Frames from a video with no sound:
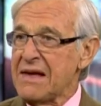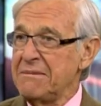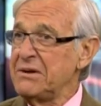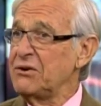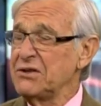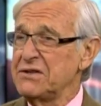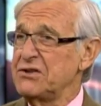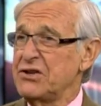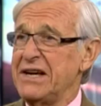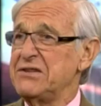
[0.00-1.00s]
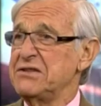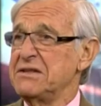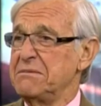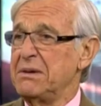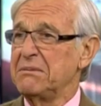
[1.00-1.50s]
because of the changes in
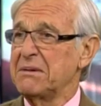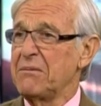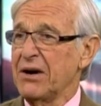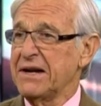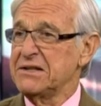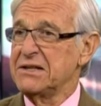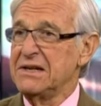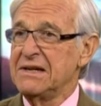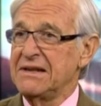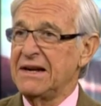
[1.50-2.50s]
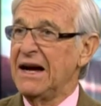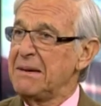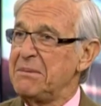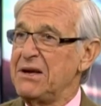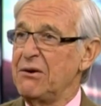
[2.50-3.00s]
the public markets that
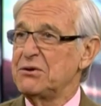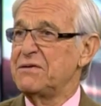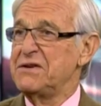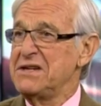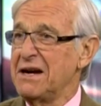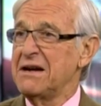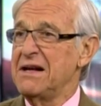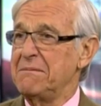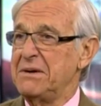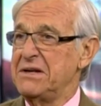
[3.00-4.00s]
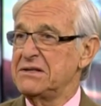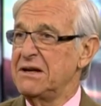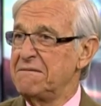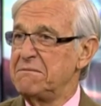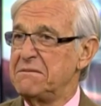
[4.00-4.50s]
IPOs for young companies
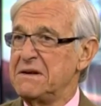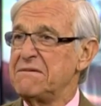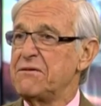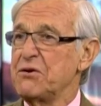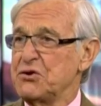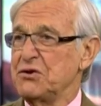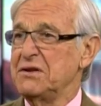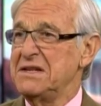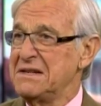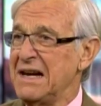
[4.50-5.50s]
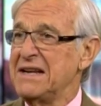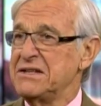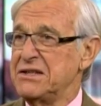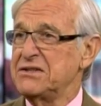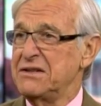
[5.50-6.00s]
have been virtually
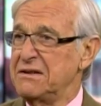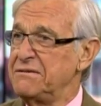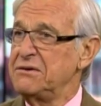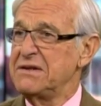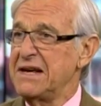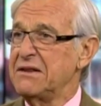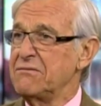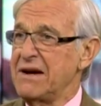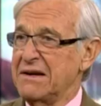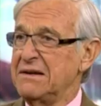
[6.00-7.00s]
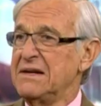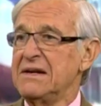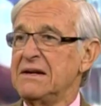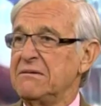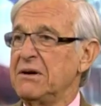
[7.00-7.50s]
non-existent. right, they've the been record. languishing,
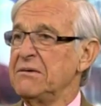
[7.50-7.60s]
yes. Well,